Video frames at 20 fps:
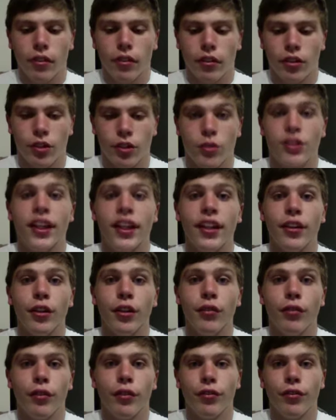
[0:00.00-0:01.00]
So stay
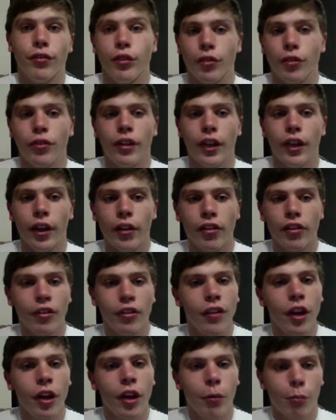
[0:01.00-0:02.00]
tuned for future videos.
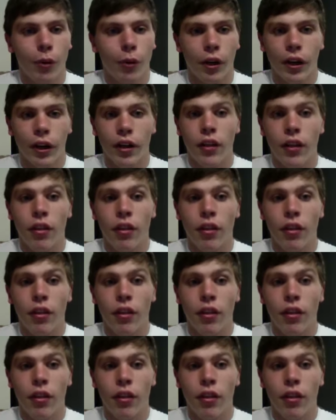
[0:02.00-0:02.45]
But